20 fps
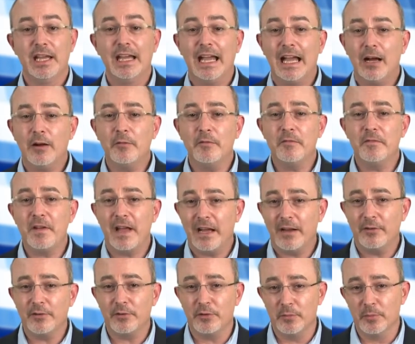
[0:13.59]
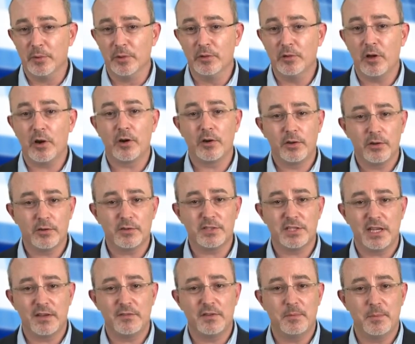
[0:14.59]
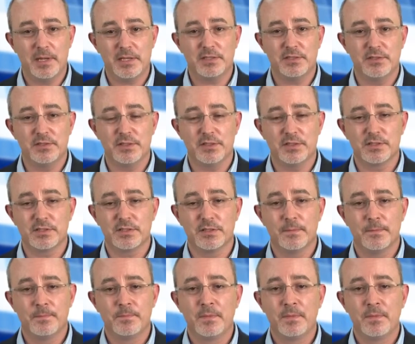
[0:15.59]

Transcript: How valuable are your safety messages?